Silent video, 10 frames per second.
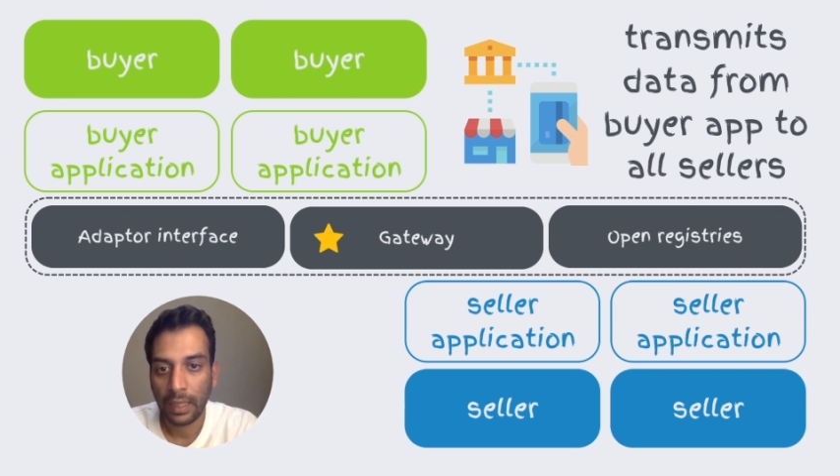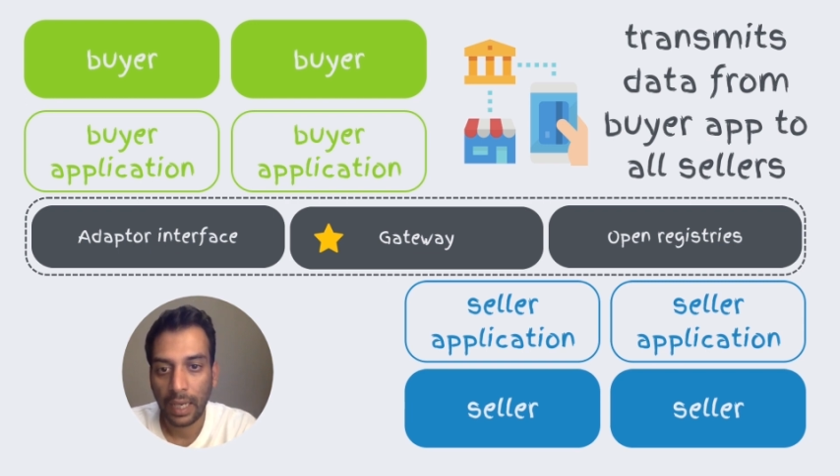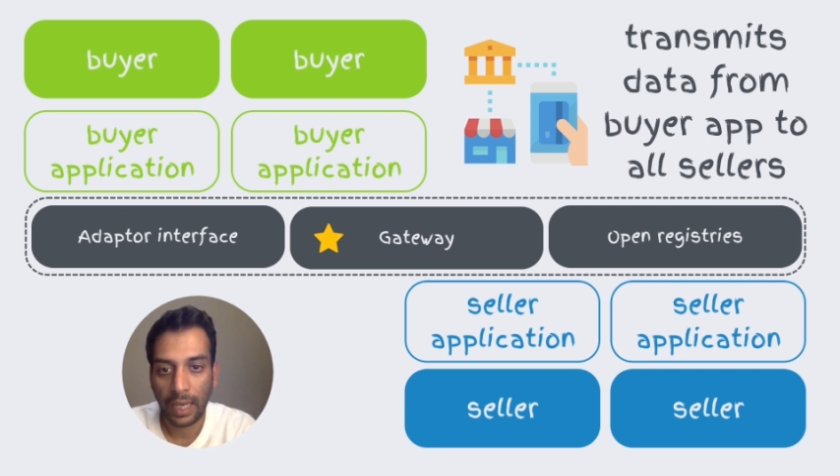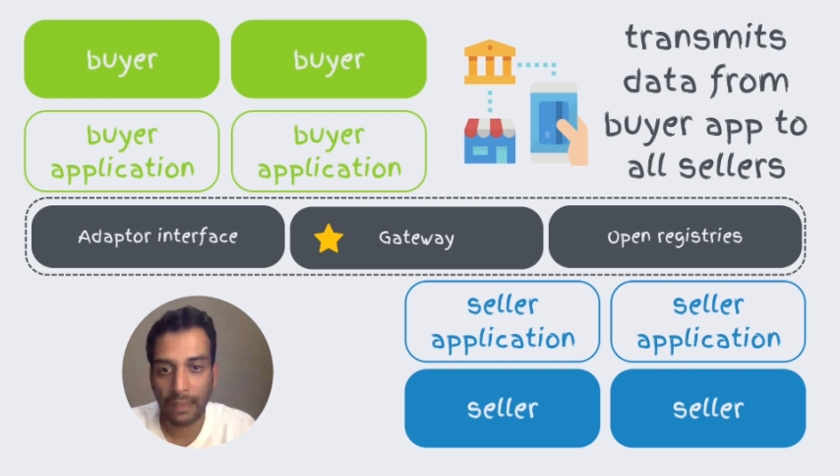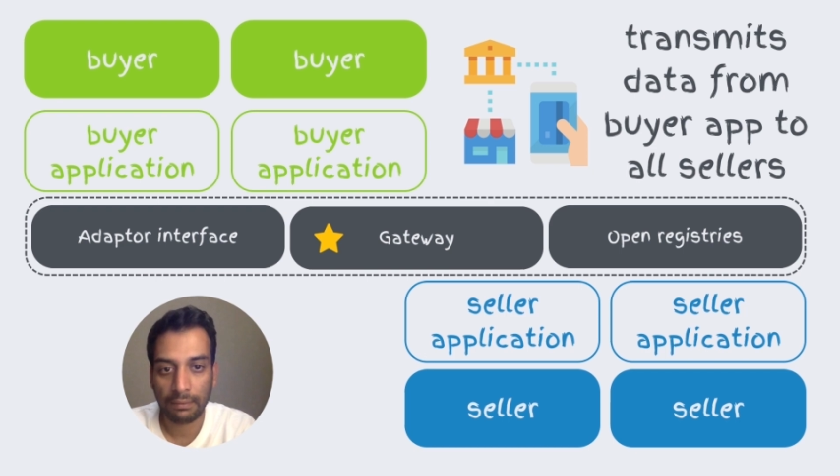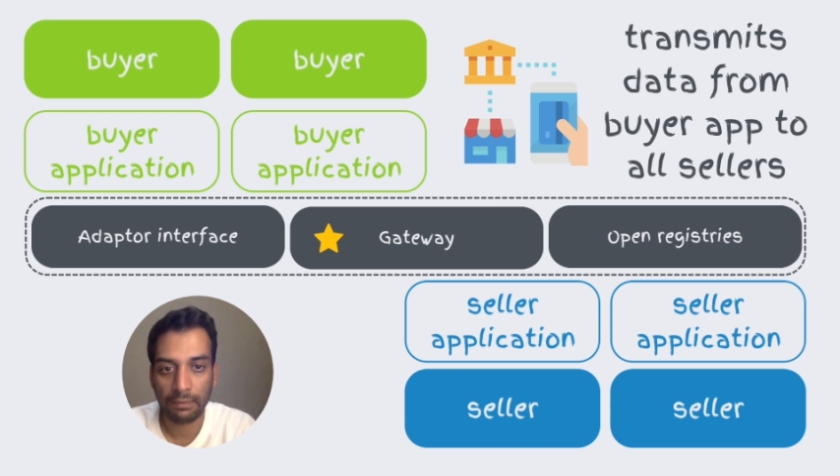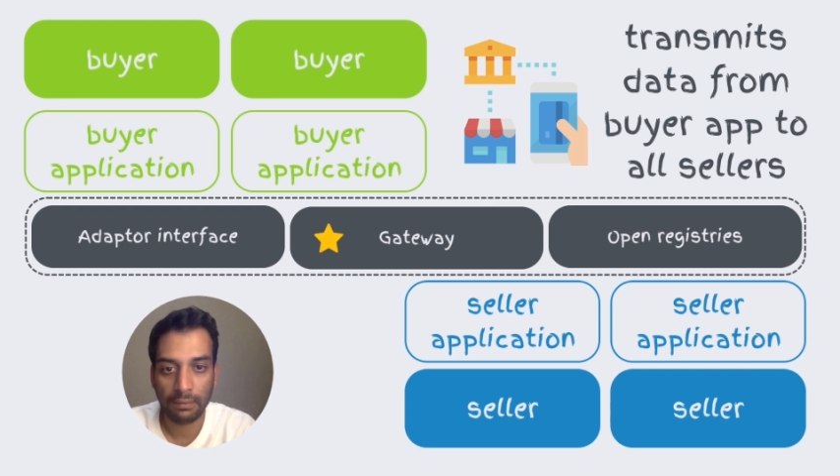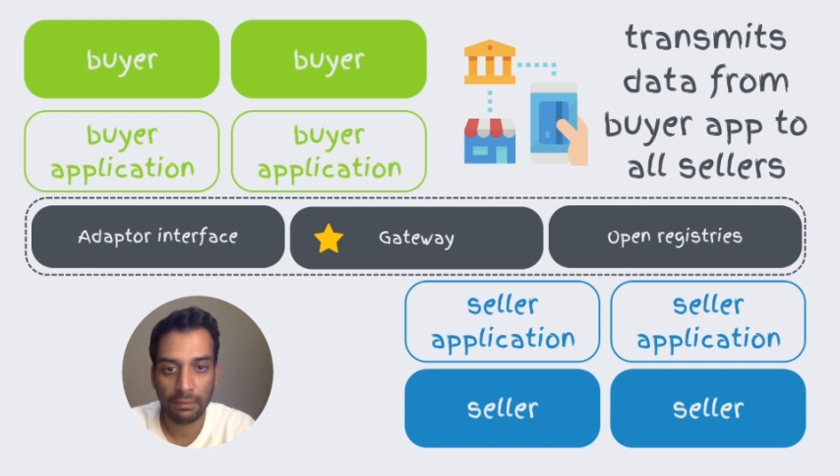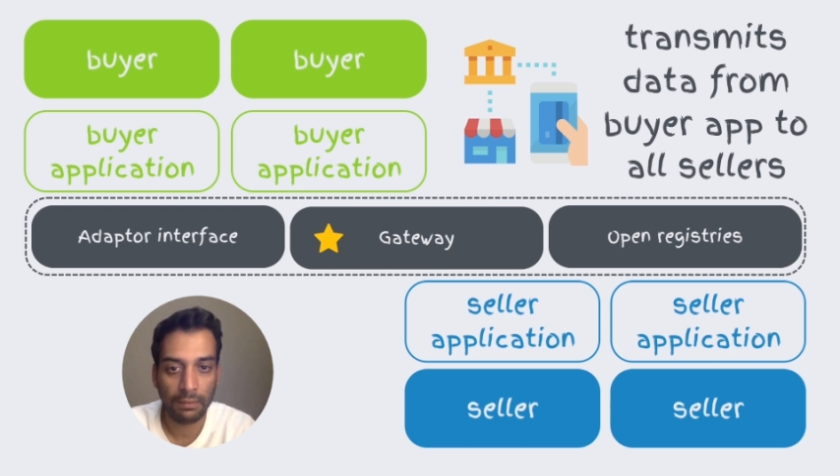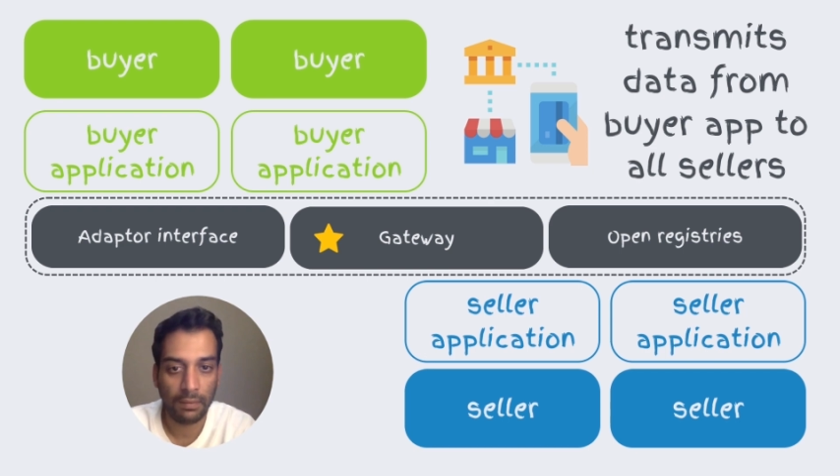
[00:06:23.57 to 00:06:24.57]
and
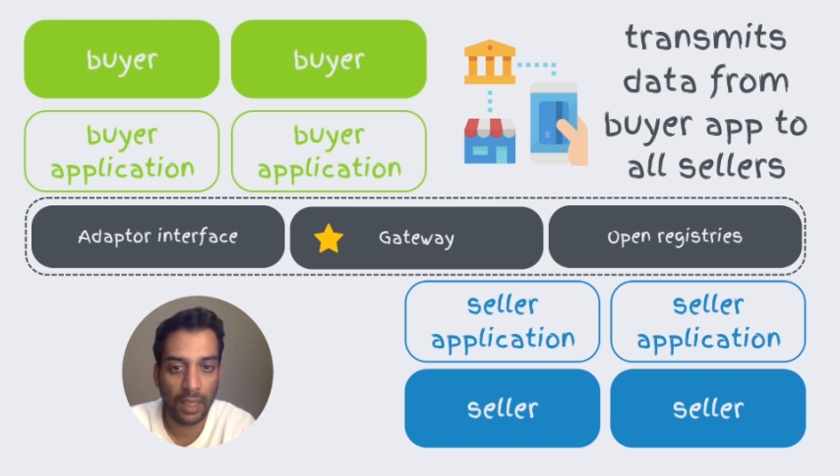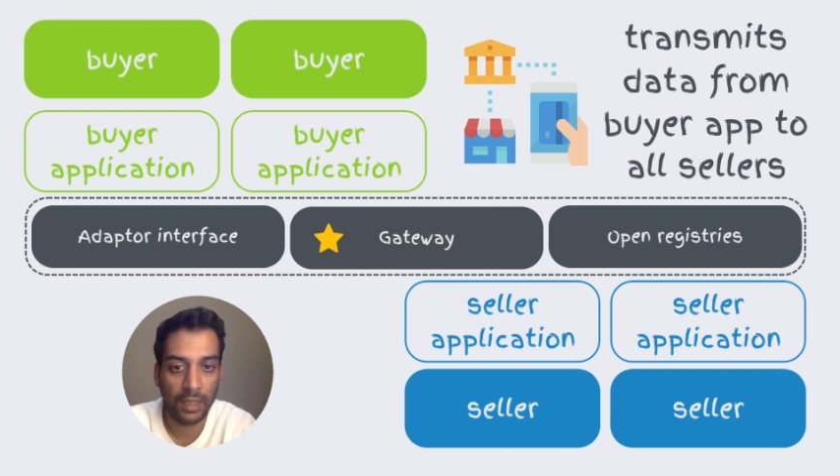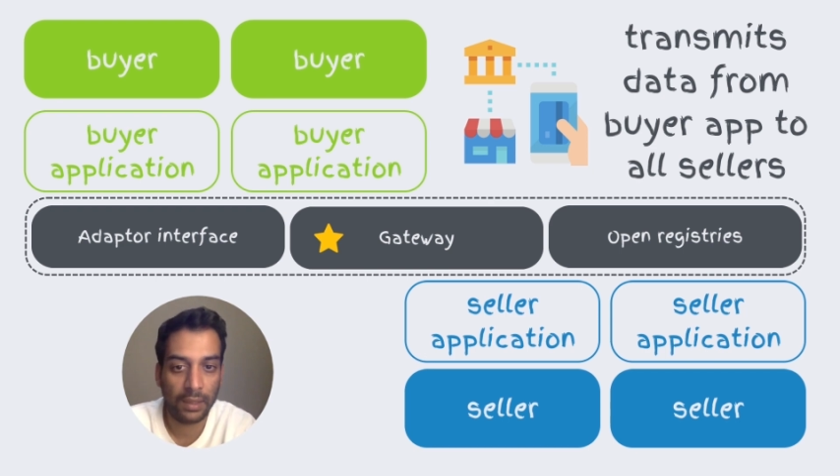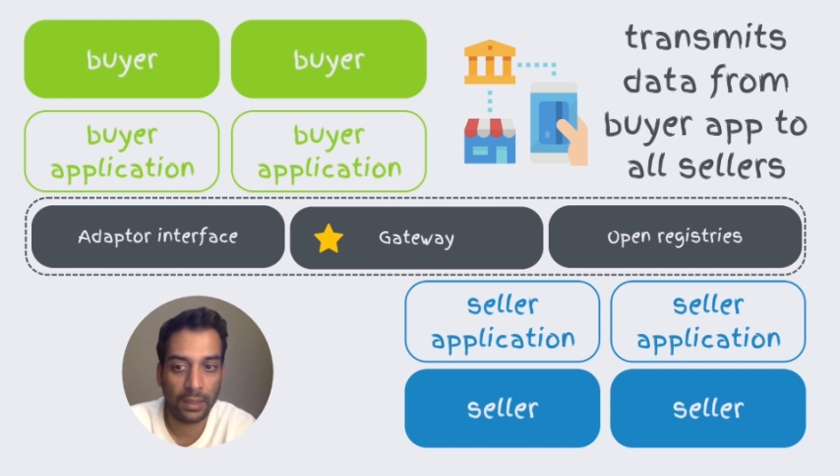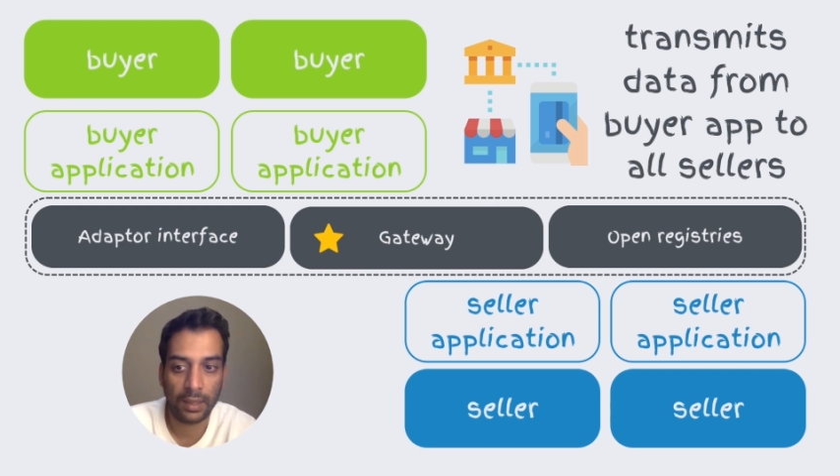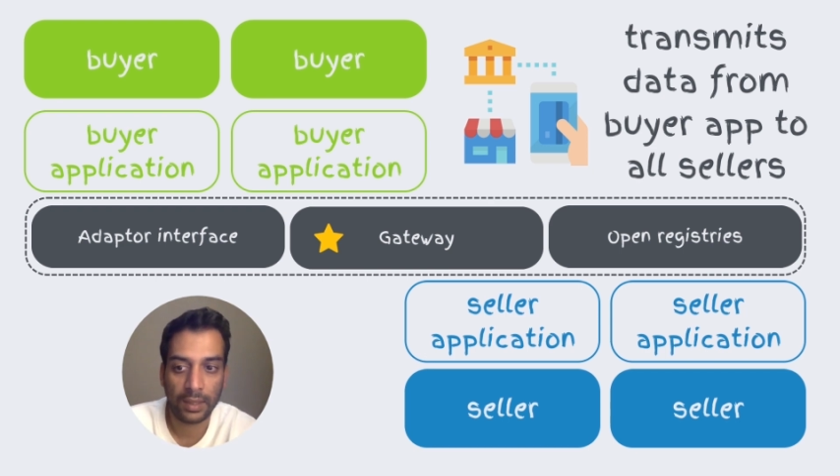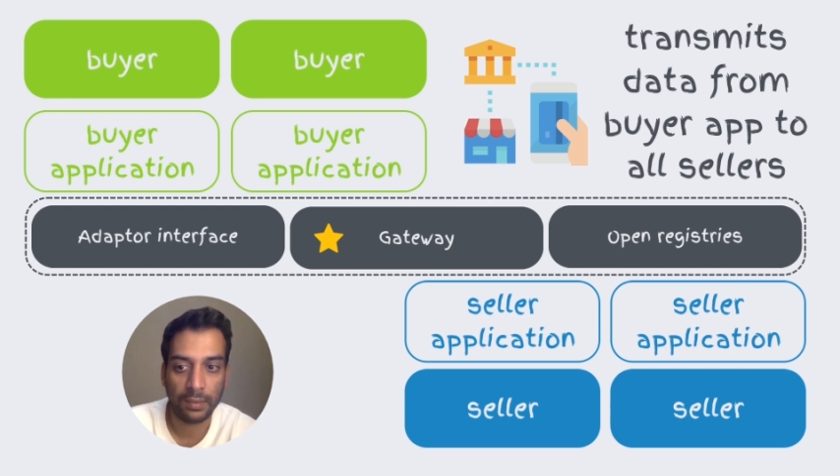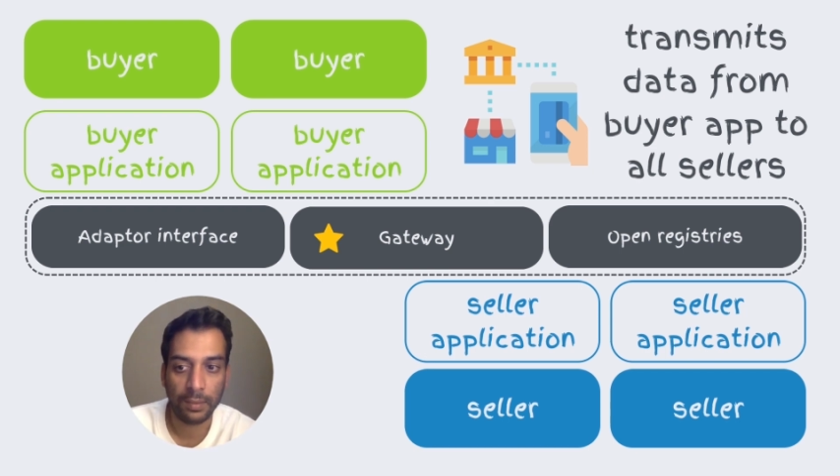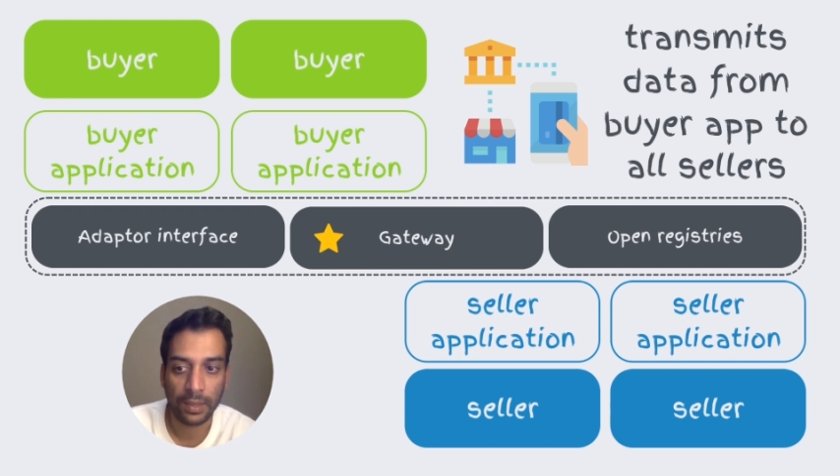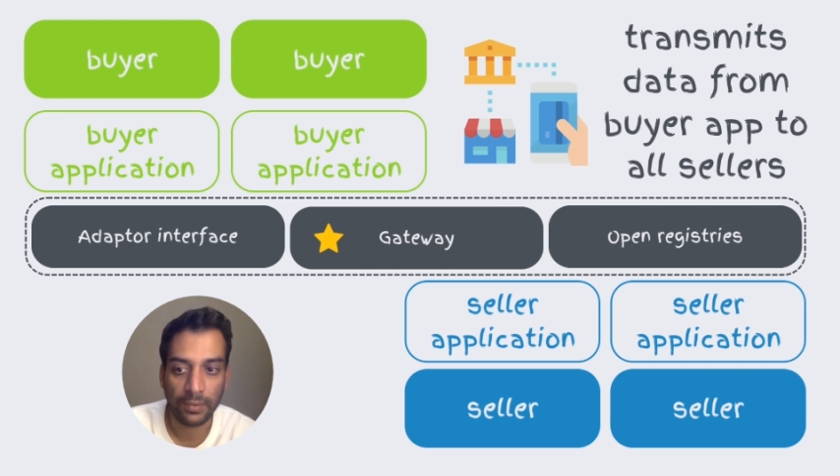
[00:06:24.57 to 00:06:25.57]
any other
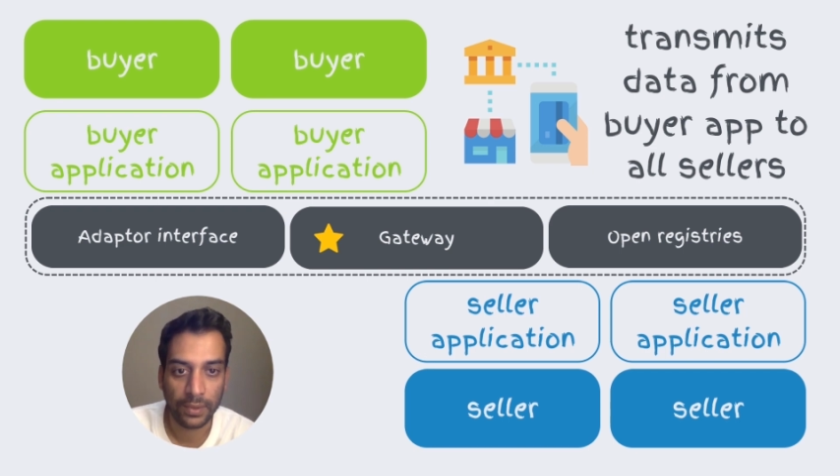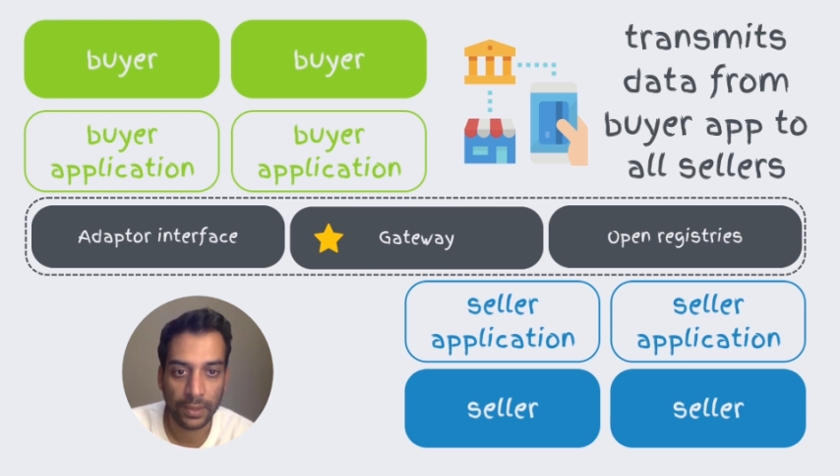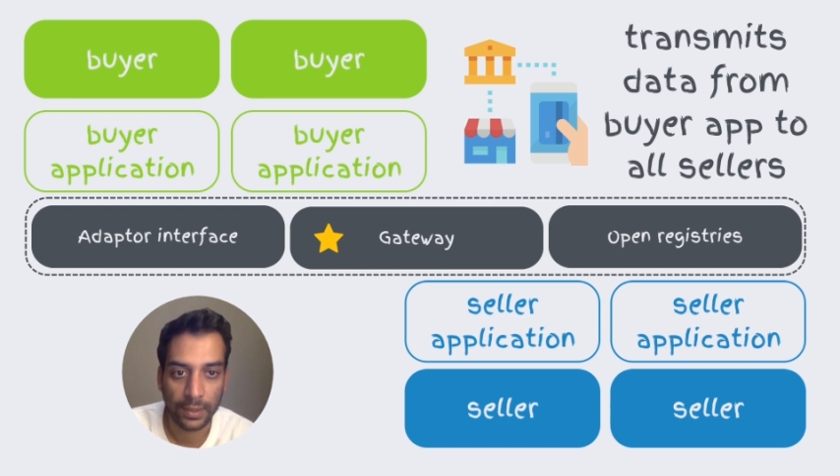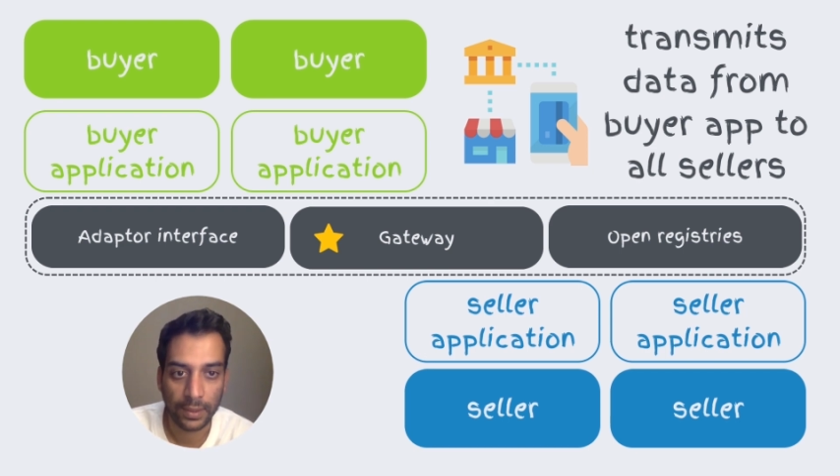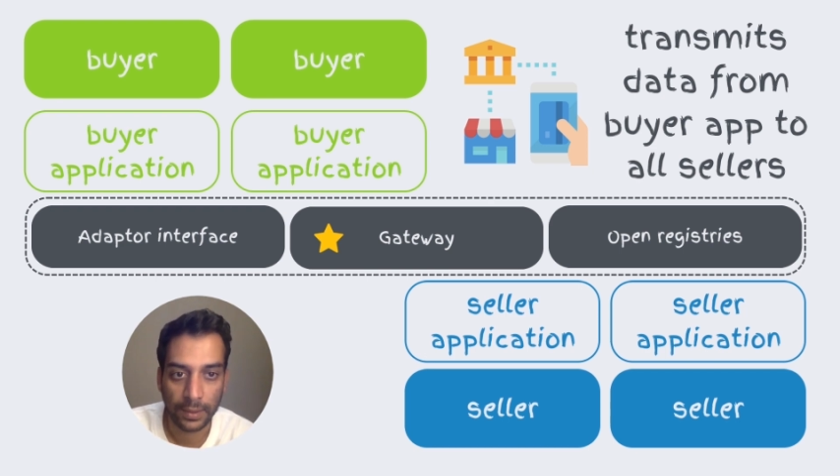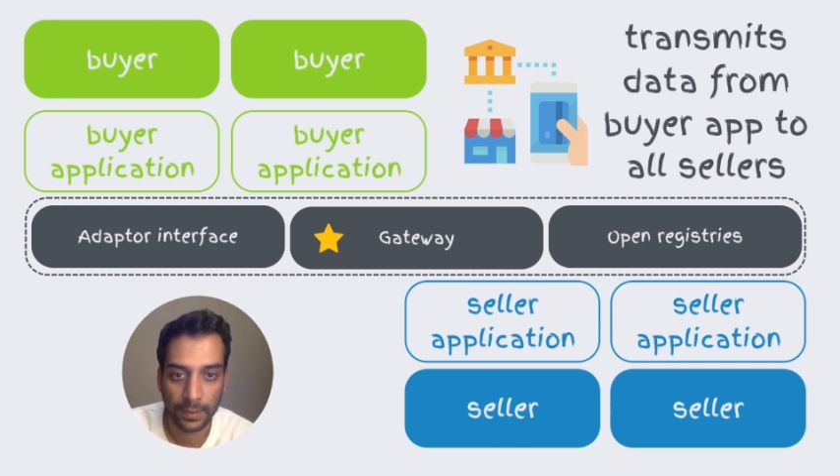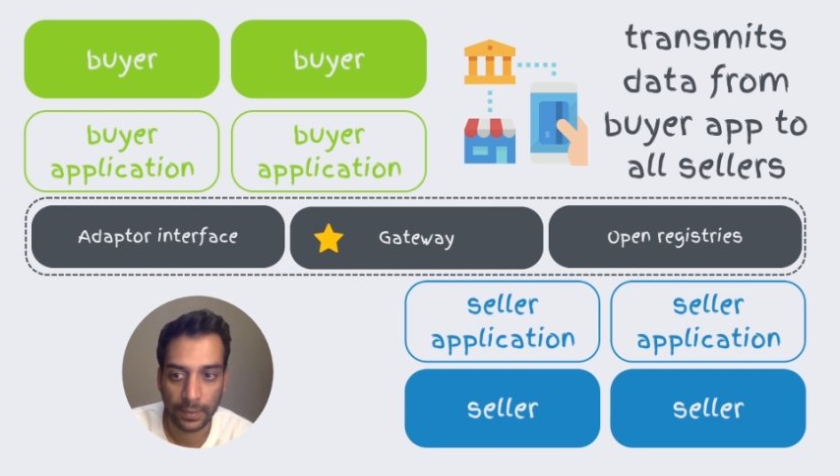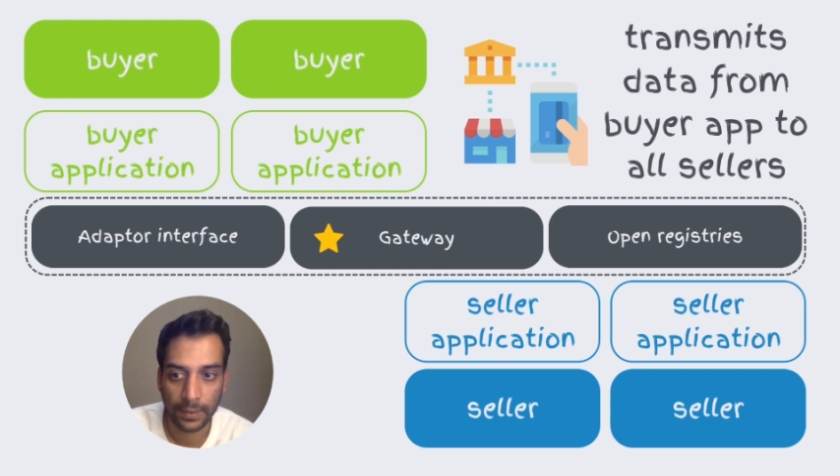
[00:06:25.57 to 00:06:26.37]
customer preferences.